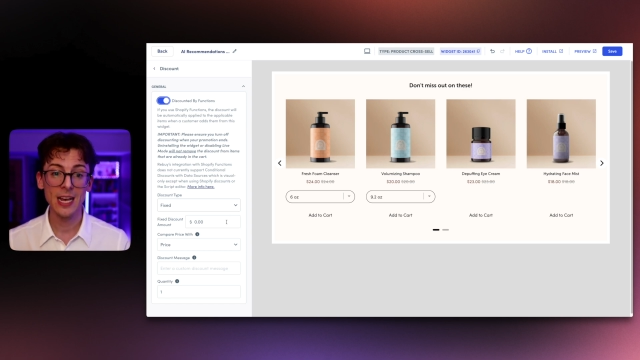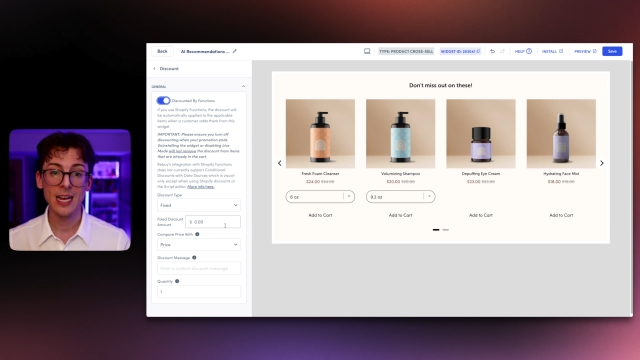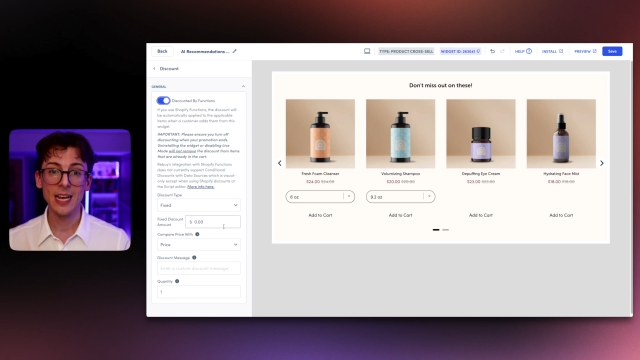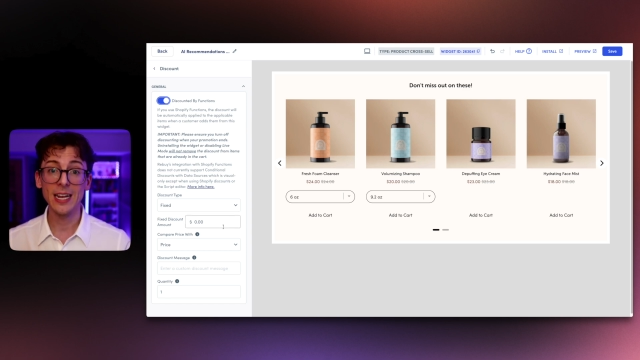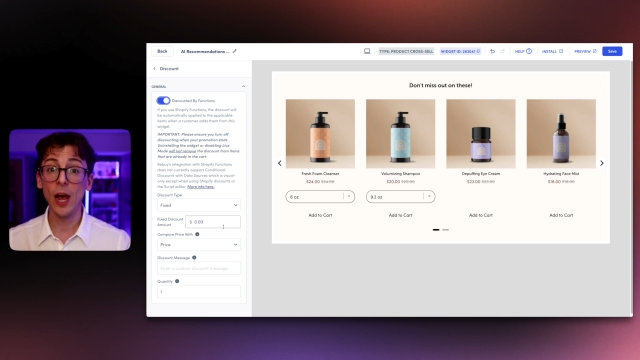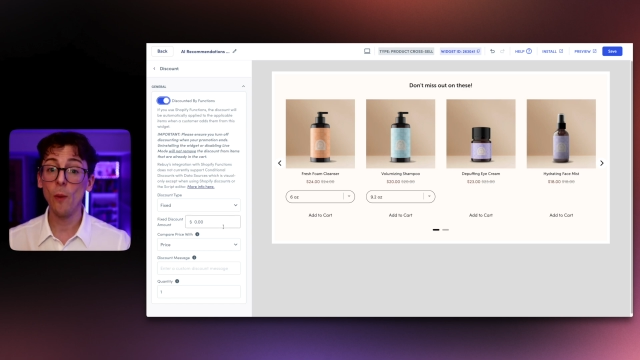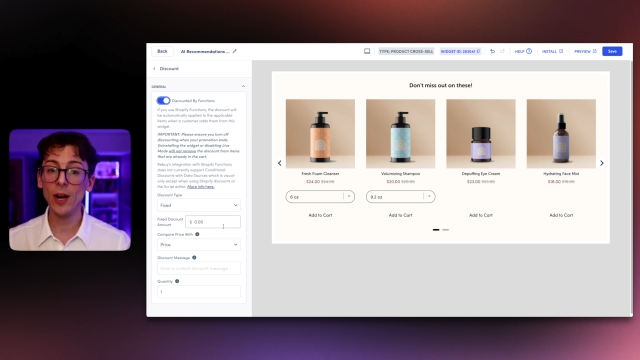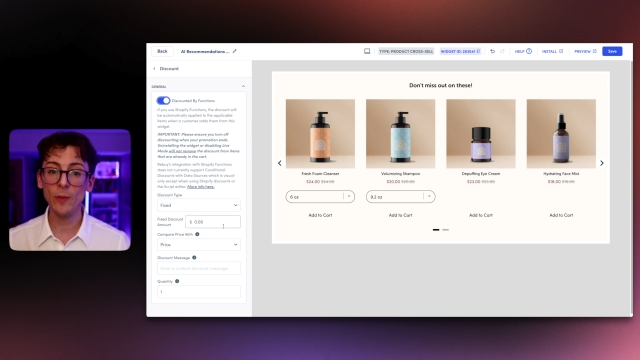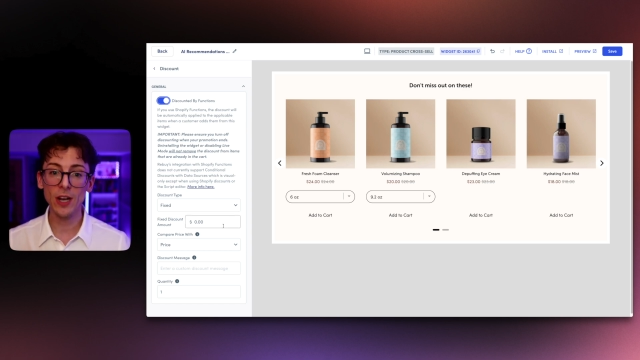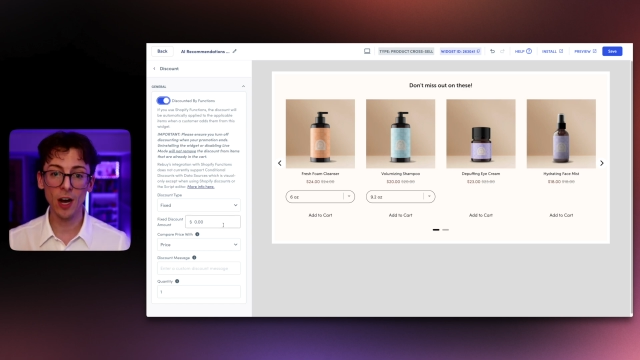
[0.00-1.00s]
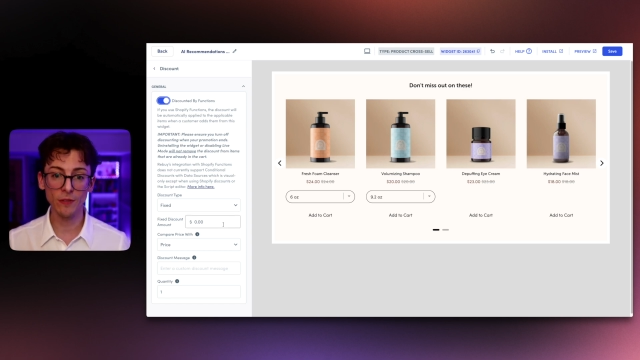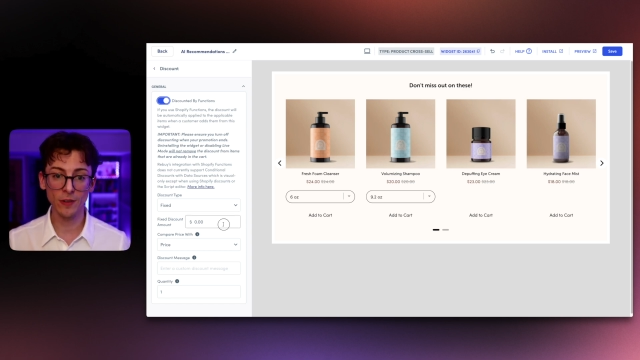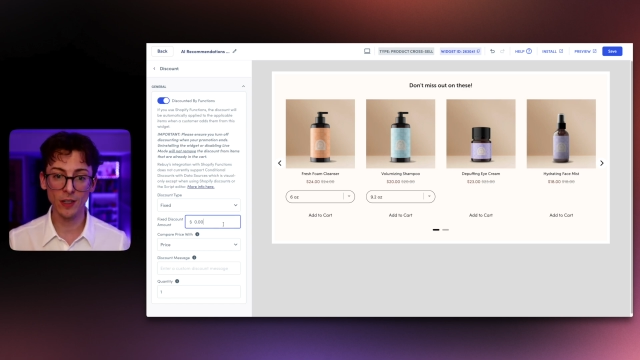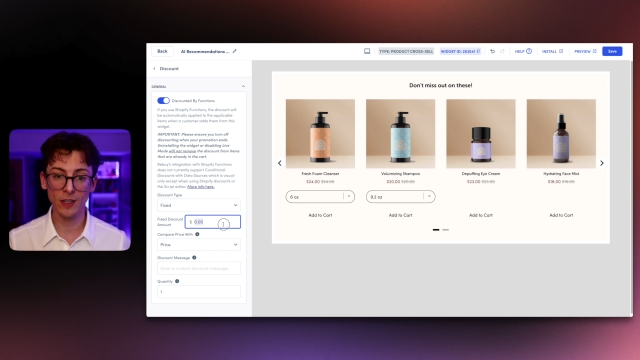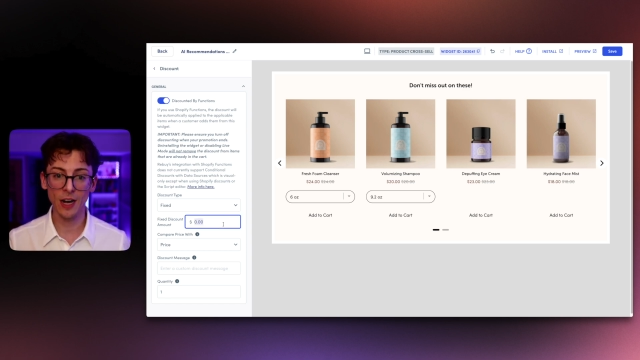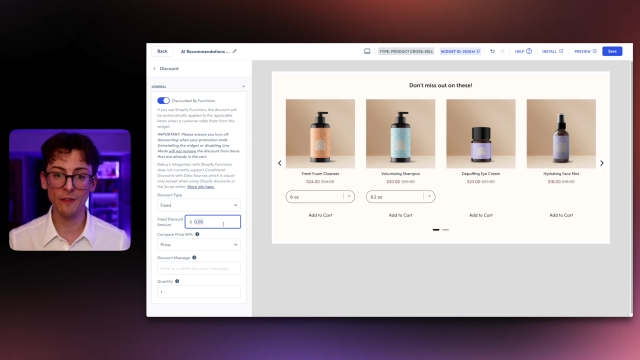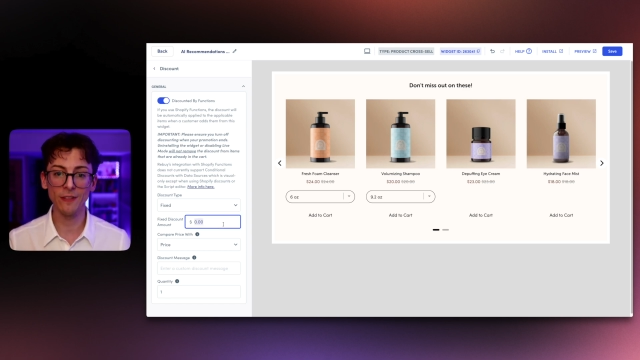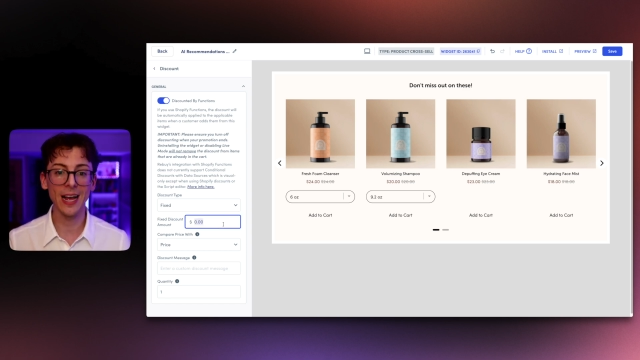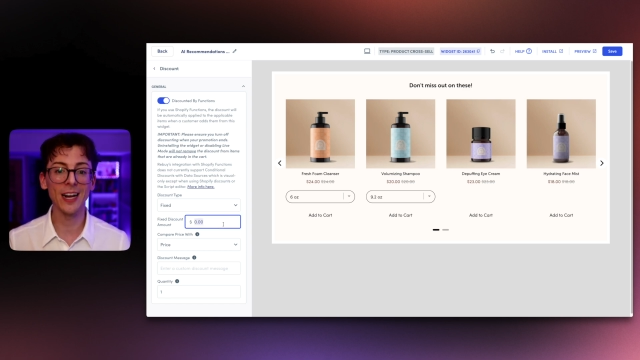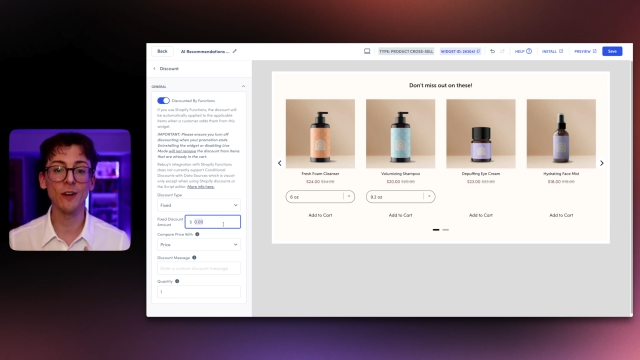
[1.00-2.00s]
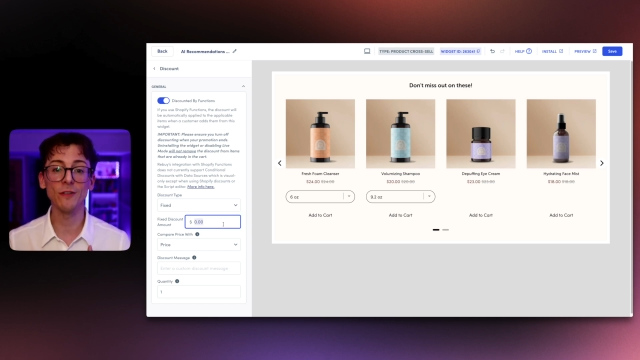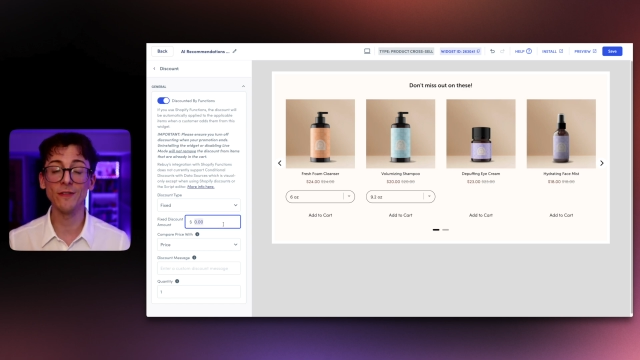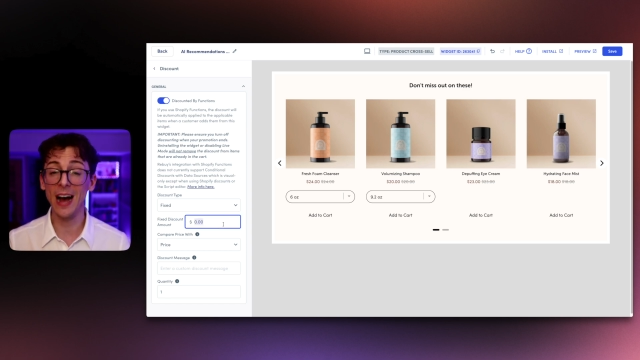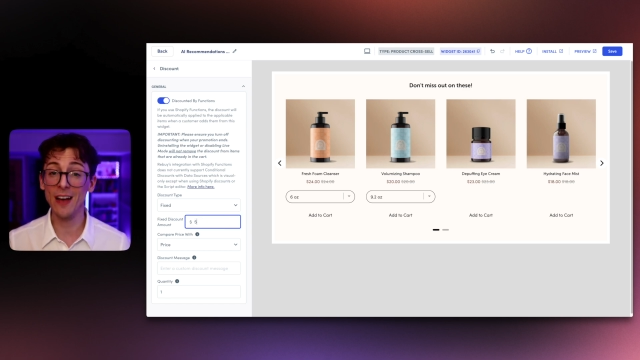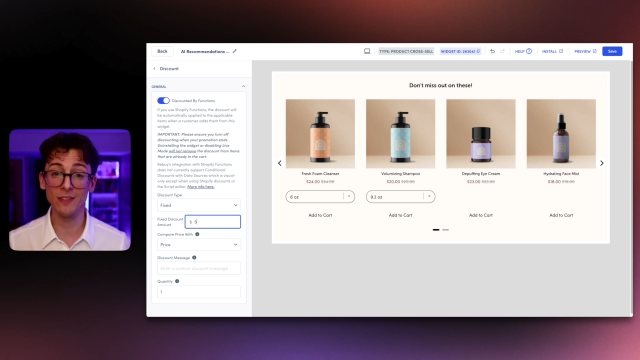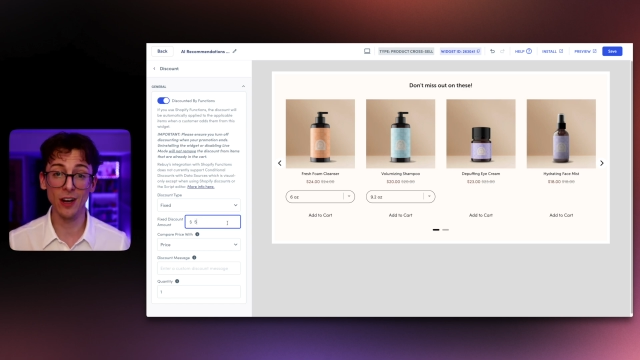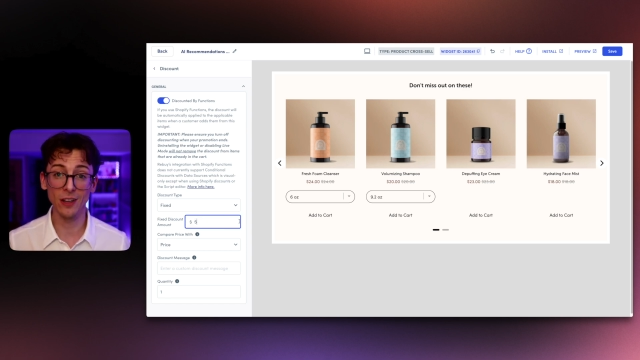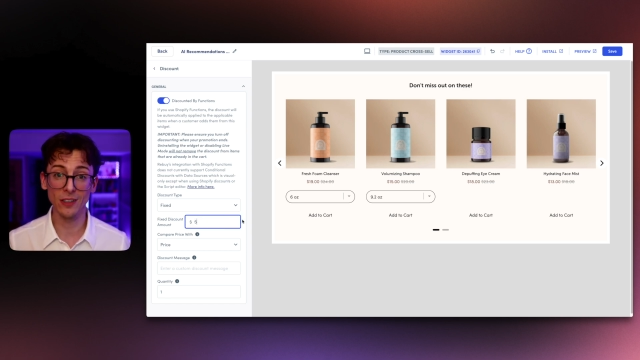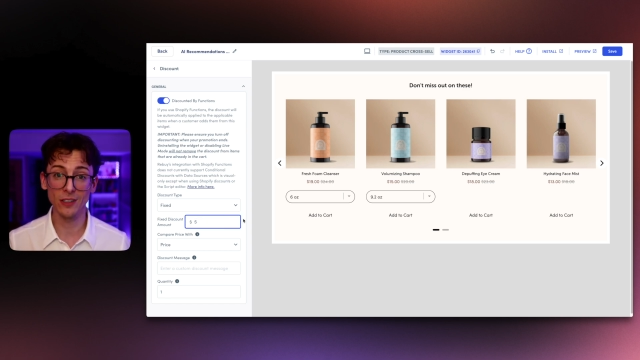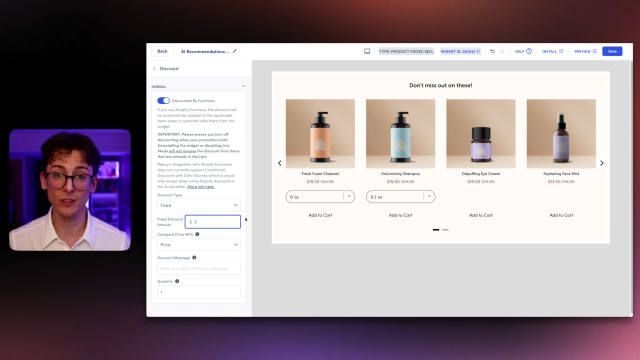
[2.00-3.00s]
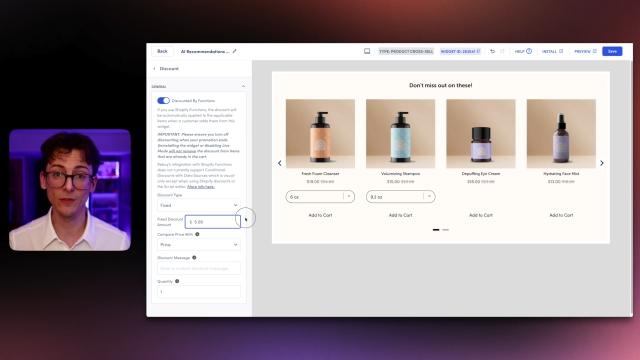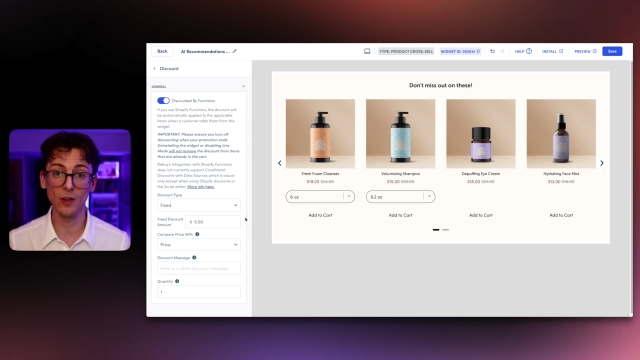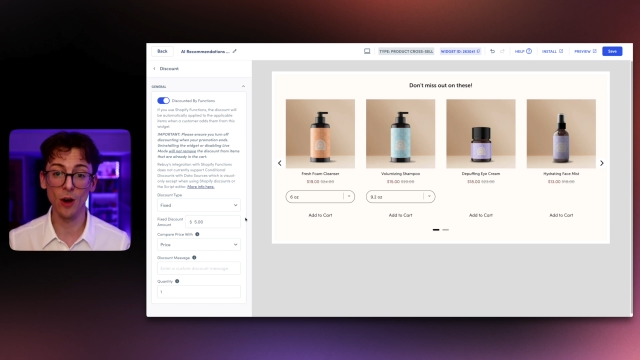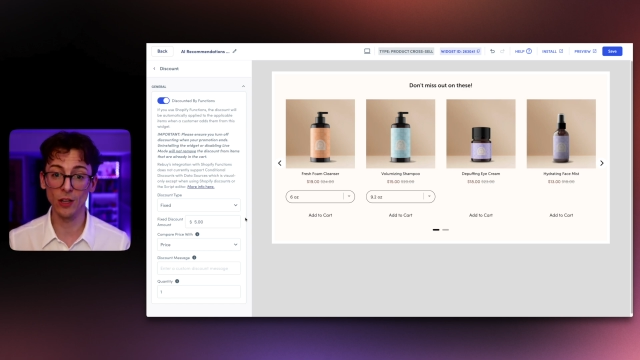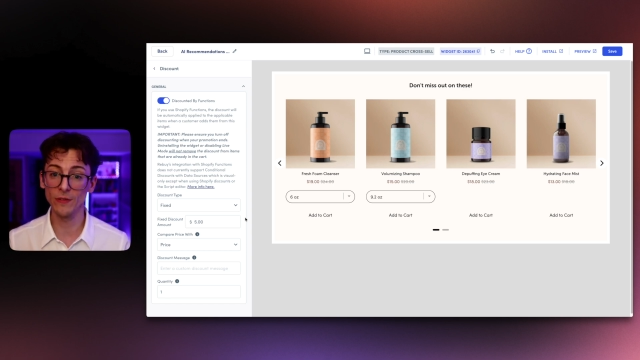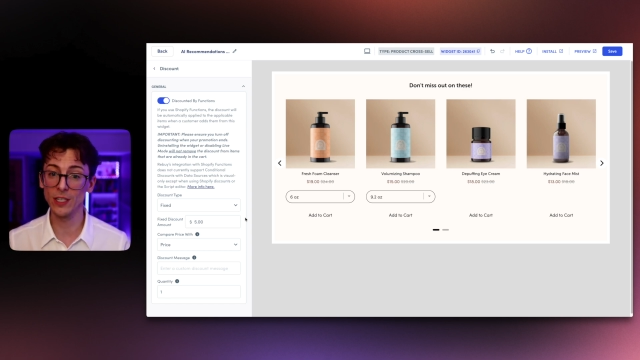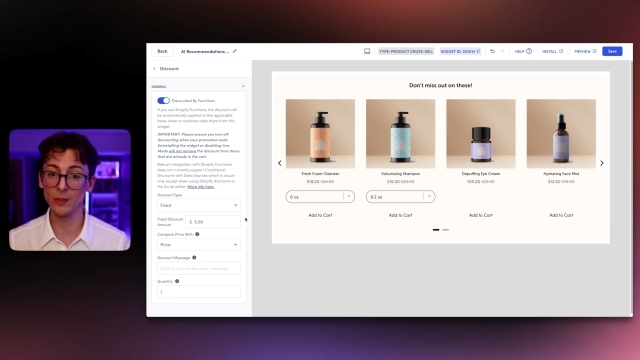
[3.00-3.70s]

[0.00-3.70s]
And now, why don't we offer a flat out $5 for all of these